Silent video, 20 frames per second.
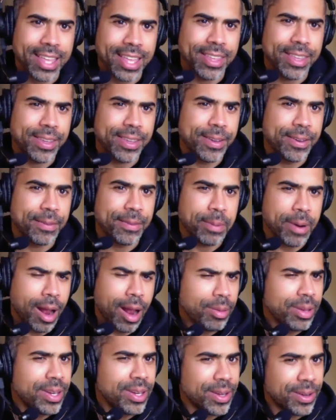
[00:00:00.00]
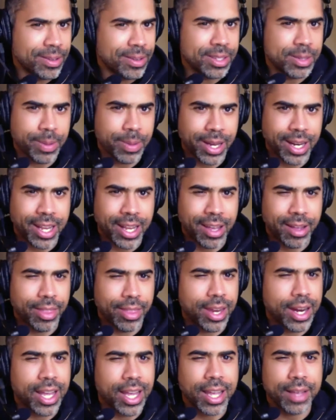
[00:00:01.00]
You have probably noticed by now
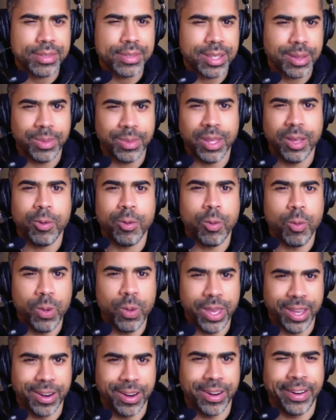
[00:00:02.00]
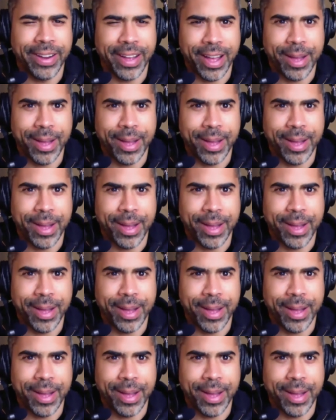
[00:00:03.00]
that I have something weird